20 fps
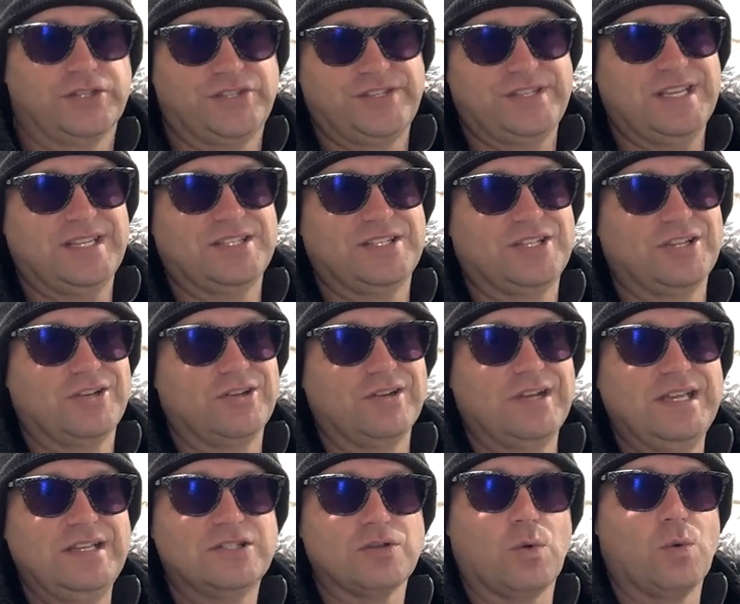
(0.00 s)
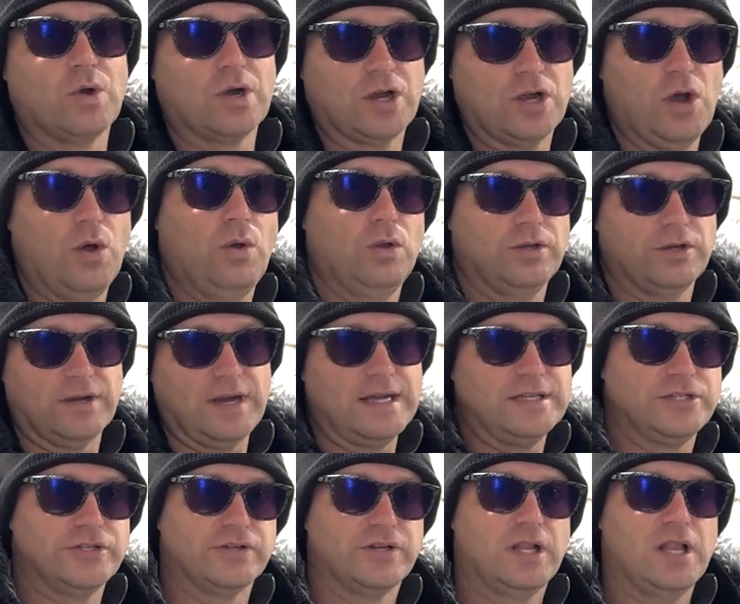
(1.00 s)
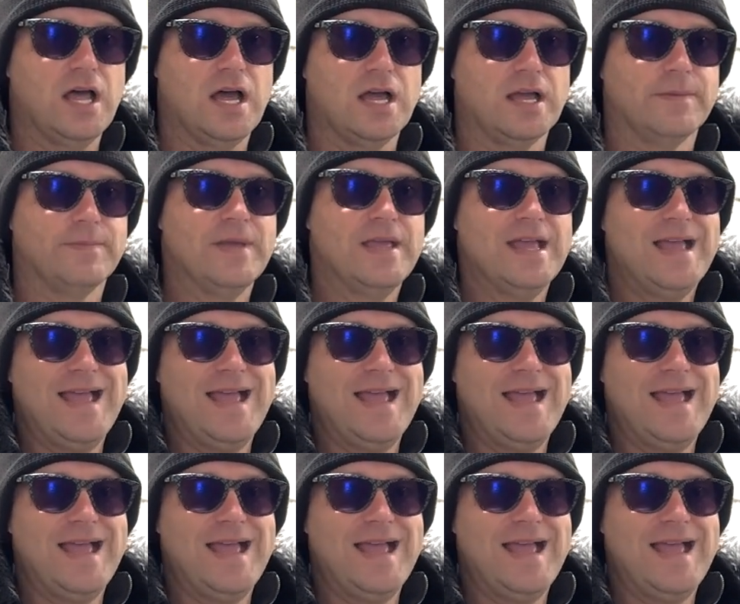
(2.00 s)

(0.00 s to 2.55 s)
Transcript: 6 degrees or colder as you climb